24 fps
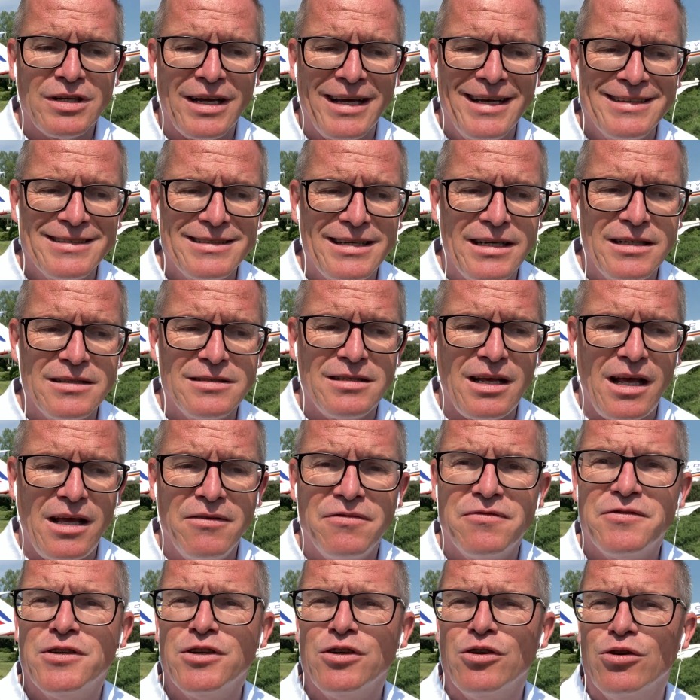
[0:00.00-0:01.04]
and they
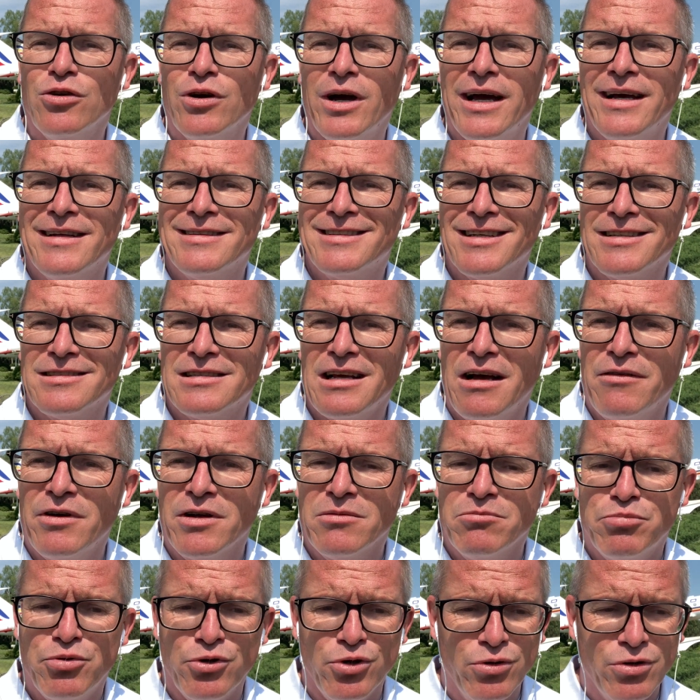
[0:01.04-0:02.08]
saved you at the
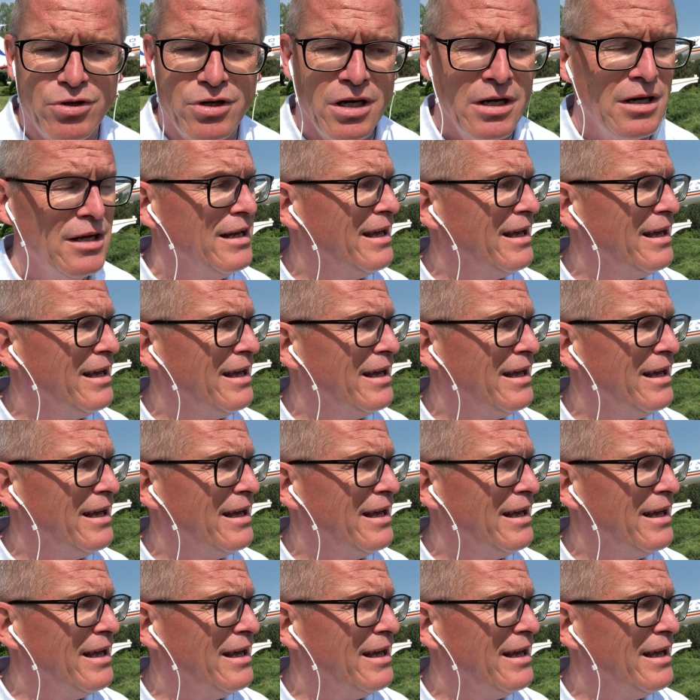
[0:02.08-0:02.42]
Southern Bug.